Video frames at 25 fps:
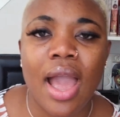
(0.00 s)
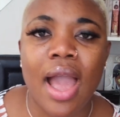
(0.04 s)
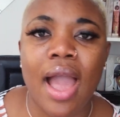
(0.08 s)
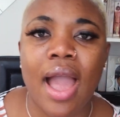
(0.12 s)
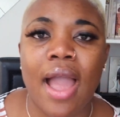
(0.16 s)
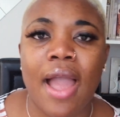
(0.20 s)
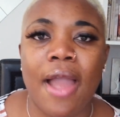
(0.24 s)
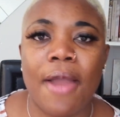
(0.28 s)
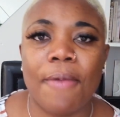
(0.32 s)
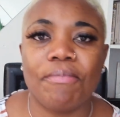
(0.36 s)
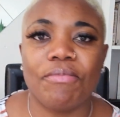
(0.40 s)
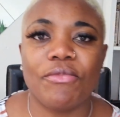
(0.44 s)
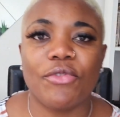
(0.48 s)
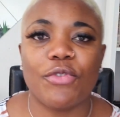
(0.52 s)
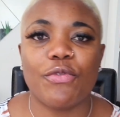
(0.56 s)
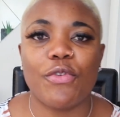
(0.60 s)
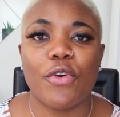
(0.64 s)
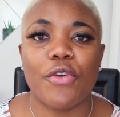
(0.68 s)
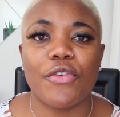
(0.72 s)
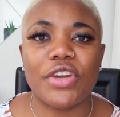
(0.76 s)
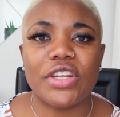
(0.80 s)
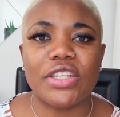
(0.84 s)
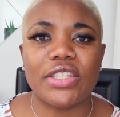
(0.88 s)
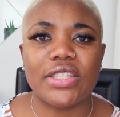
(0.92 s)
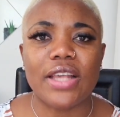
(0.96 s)
And
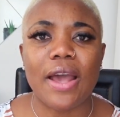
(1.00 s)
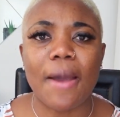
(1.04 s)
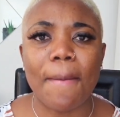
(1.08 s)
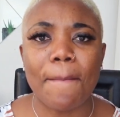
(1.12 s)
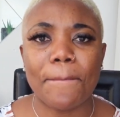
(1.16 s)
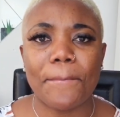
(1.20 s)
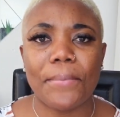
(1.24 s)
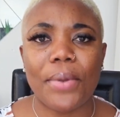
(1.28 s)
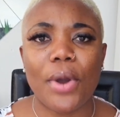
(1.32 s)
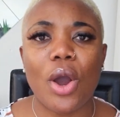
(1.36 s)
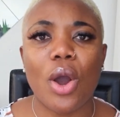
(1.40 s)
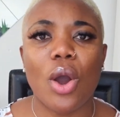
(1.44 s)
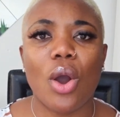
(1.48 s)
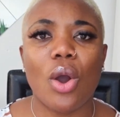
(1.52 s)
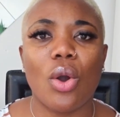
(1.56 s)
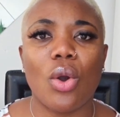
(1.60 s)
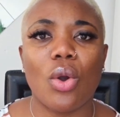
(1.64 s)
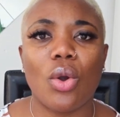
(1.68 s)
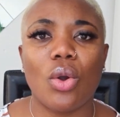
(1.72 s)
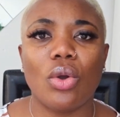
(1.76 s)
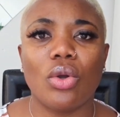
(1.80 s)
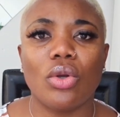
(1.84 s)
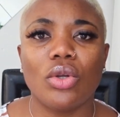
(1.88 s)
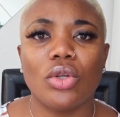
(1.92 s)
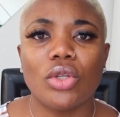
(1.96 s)
for
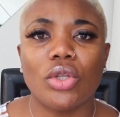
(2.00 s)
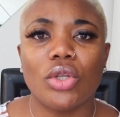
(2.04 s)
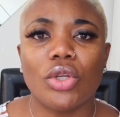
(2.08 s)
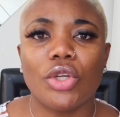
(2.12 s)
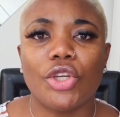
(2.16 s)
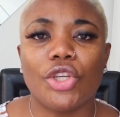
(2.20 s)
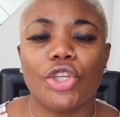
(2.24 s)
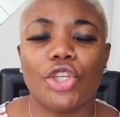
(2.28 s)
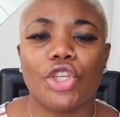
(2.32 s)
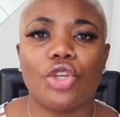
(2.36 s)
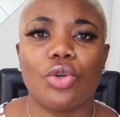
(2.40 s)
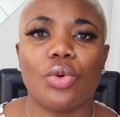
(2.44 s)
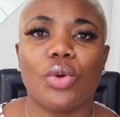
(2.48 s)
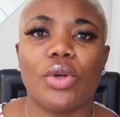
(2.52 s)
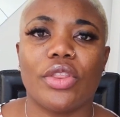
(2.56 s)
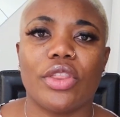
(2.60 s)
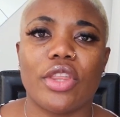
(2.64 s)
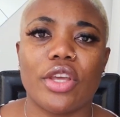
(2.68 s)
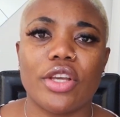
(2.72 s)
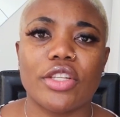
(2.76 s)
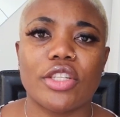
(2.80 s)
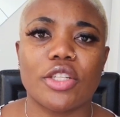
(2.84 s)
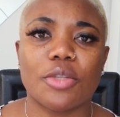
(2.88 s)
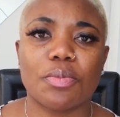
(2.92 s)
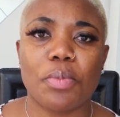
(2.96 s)
example, you're
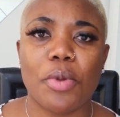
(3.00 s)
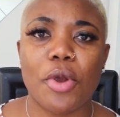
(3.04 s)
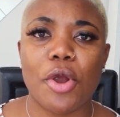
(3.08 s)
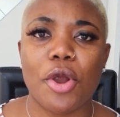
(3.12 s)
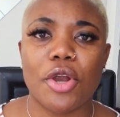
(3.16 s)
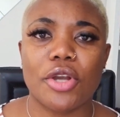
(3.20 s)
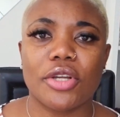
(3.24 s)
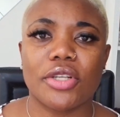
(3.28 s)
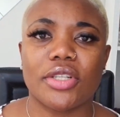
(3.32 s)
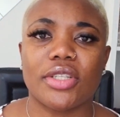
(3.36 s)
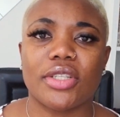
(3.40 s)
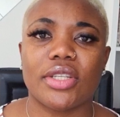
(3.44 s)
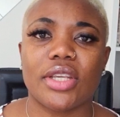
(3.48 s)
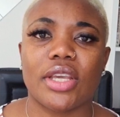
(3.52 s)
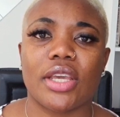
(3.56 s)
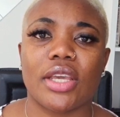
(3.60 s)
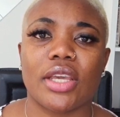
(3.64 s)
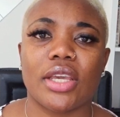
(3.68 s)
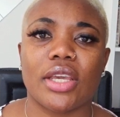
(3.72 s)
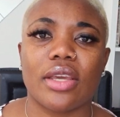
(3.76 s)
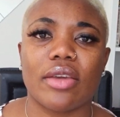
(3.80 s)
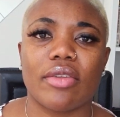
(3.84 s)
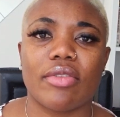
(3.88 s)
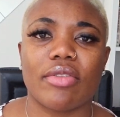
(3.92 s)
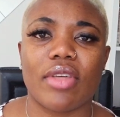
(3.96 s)
this
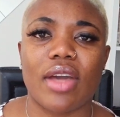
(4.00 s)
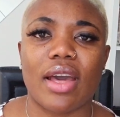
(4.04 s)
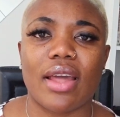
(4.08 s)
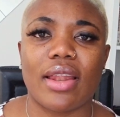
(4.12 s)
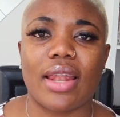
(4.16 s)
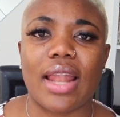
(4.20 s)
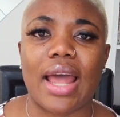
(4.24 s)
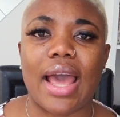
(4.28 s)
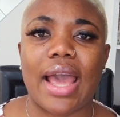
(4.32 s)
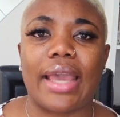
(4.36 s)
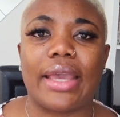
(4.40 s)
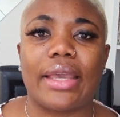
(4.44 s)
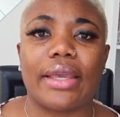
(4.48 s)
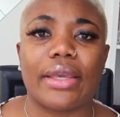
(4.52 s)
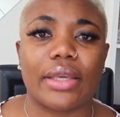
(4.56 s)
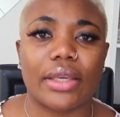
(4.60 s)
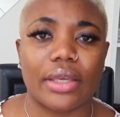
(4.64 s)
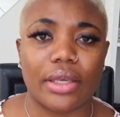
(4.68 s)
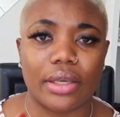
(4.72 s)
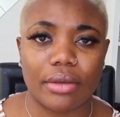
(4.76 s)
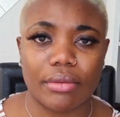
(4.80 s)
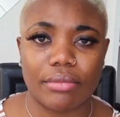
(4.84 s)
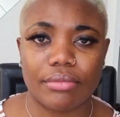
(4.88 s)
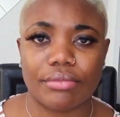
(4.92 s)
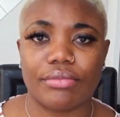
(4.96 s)
person that,
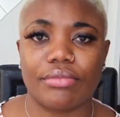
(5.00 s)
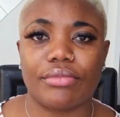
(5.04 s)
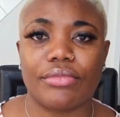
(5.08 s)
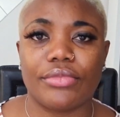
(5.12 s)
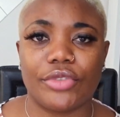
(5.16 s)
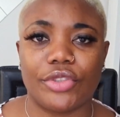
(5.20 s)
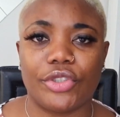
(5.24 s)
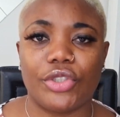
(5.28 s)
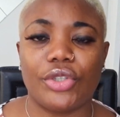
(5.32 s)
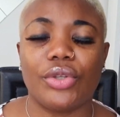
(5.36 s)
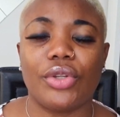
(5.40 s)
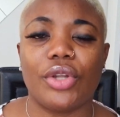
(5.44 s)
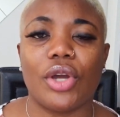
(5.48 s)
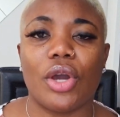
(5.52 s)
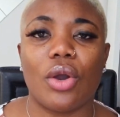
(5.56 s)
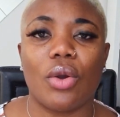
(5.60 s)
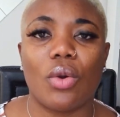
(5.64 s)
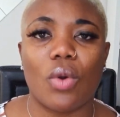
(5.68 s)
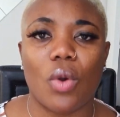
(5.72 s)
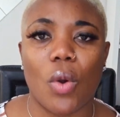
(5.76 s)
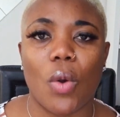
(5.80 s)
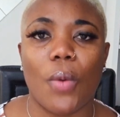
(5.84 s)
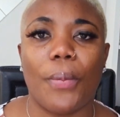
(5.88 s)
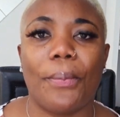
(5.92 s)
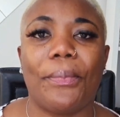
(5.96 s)
like,
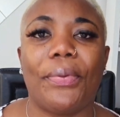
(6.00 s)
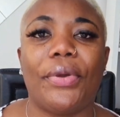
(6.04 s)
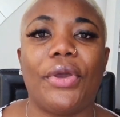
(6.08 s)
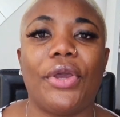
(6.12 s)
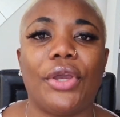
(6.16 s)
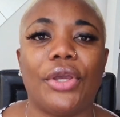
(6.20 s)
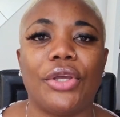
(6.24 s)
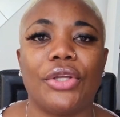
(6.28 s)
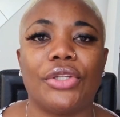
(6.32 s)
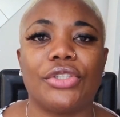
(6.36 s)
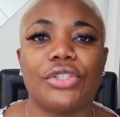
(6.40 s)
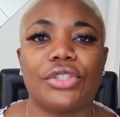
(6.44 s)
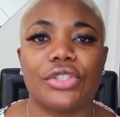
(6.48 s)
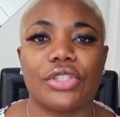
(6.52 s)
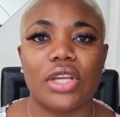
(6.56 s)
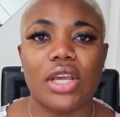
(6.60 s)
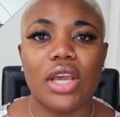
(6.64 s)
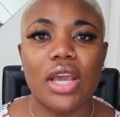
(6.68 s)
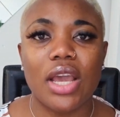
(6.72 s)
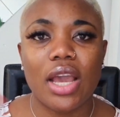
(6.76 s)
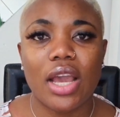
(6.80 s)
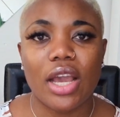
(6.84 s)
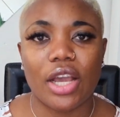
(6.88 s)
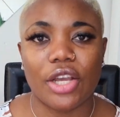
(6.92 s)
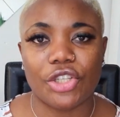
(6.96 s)
opened
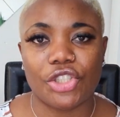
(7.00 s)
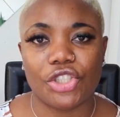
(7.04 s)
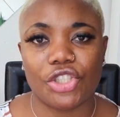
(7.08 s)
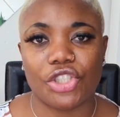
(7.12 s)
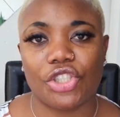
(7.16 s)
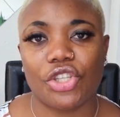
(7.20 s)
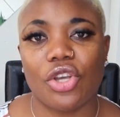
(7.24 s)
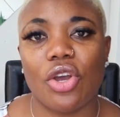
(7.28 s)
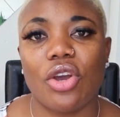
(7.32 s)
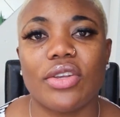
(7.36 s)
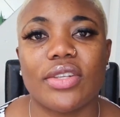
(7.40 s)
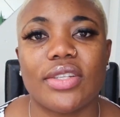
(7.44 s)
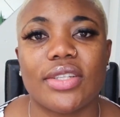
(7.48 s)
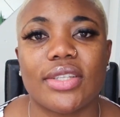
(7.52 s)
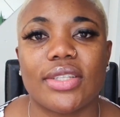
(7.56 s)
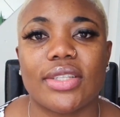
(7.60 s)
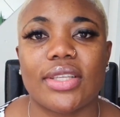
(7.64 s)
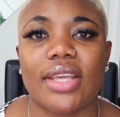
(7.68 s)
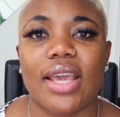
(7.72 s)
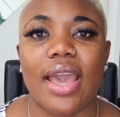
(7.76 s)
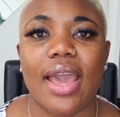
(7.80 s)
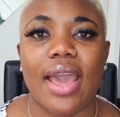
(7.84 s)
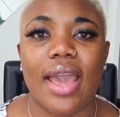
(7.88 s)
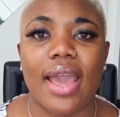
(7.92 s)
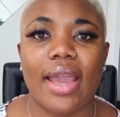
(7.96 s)
a short
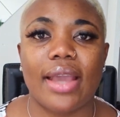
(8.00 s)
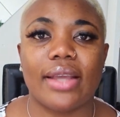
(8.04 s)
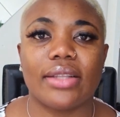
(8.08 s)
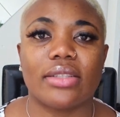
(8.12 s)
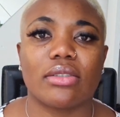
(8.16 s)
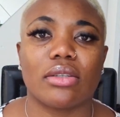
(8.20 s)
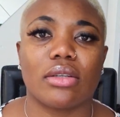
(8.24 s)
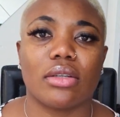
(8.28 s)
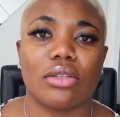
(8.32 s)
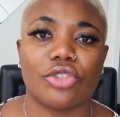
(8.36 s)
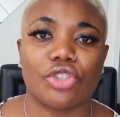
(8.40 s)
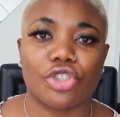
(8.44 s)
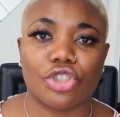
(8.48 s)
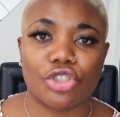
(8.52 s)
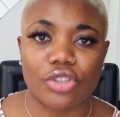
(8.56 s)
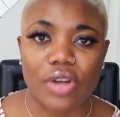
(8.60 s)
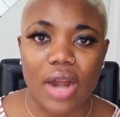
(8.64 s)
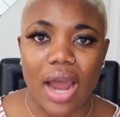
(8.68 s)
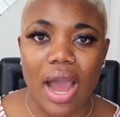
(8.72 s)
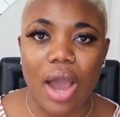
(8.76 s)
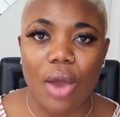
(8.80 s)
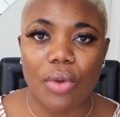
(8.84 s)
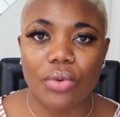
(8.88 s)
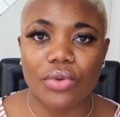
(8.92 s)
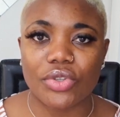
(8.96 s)
skirt, a
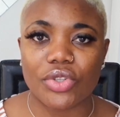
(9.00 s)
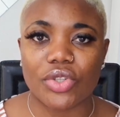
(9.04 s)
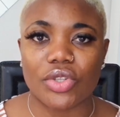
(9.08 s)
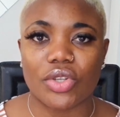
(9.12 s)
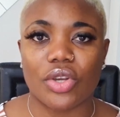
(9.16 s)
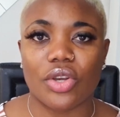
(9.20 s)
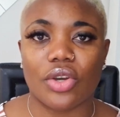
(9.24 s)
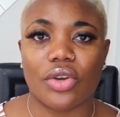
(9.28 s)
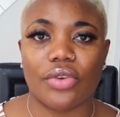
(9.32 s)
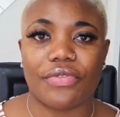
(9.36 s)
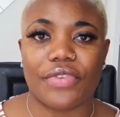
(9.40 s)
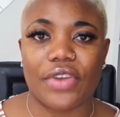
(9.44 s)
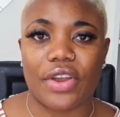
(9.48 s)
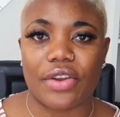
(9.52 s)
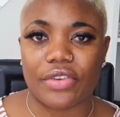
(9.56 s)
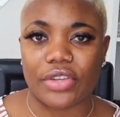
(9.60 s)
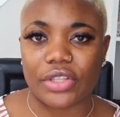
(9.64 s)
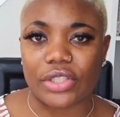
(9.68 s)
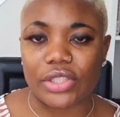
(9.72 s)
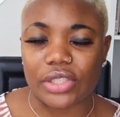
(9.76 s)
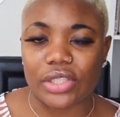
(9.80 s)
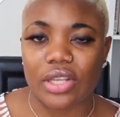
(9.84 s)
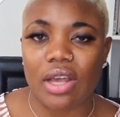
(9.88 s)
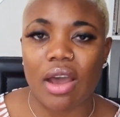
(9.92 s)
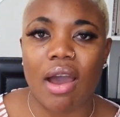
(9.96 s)
trouser, very
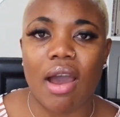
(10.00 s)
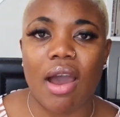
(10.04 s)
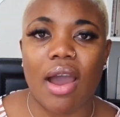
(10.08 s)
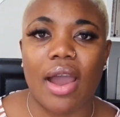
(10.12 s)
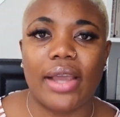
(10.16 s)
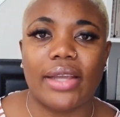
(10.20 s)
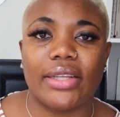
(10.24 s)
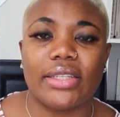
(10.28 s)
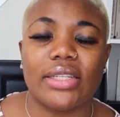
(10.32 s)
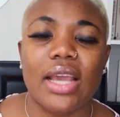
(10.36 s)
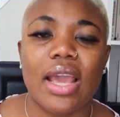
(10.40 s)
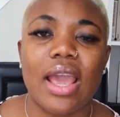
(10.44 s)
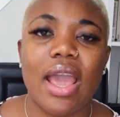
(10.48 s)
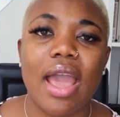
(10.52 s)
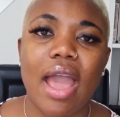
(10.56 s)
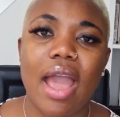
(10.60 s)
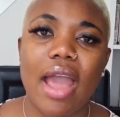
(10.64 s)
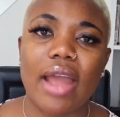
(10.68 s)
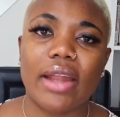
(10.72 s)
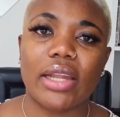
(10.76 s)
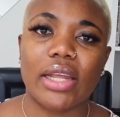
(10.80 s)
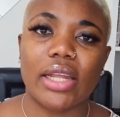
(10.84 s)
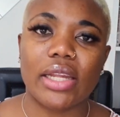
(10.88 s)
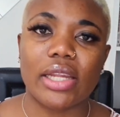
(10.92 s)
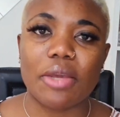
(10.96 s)
tight,
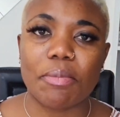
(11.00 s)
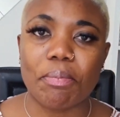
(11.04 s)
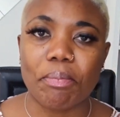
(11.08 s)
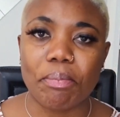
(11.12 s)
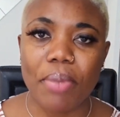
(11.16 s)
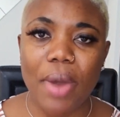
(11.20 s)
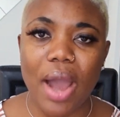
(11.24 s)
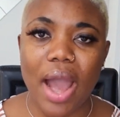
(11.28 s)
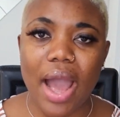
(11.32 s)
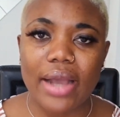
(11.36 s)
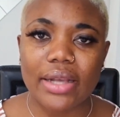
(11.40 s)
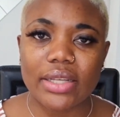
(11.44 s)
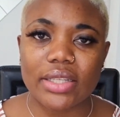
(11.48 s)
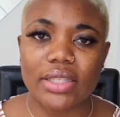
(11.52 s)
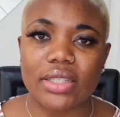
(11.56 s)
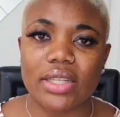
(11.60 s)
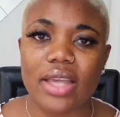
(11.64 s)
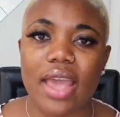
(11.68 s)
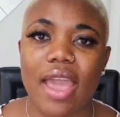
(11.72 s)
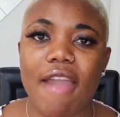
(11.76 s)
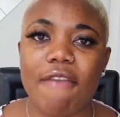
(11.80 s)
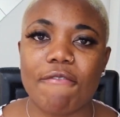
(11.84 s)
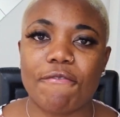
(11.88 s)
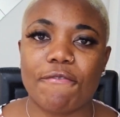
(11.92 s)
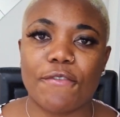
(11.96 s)
and then he packs
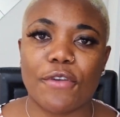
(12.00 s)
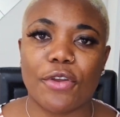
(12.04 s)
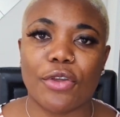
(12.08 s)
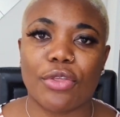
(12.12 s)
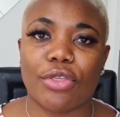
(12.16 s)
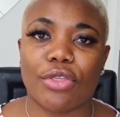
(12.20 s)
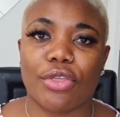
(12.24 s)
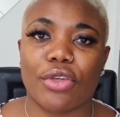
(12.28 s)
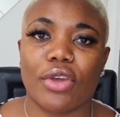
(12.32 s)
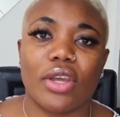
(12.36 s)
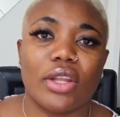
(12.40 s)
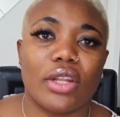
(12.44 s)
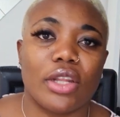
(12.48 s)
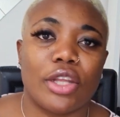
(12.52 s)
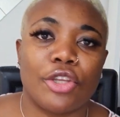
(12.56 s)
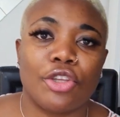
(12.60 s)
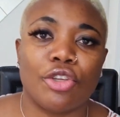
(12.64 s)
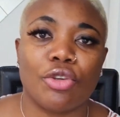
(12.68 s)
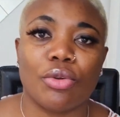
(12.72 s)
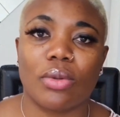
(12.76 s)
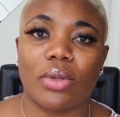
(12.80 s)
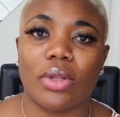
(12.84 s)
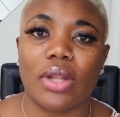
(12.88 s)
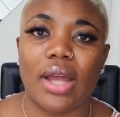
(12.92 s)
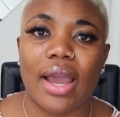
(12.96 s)
everything and
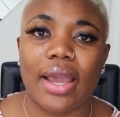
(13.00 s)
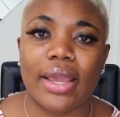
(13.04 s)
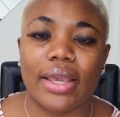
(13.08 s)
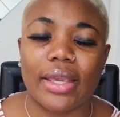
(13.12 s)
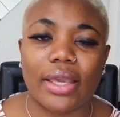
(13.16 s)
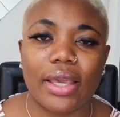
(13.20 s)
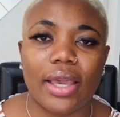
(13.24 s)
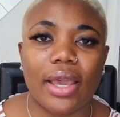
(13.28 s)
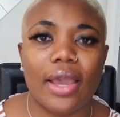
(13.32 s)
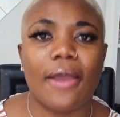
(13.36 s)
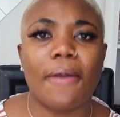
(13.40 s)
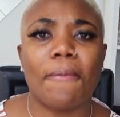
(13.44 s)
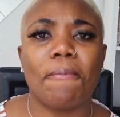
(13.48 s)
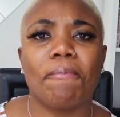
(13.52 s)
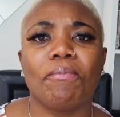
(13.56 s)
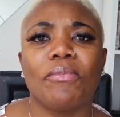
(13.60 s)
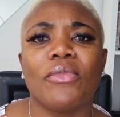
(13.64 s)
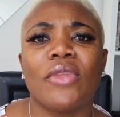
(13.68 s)
you like it.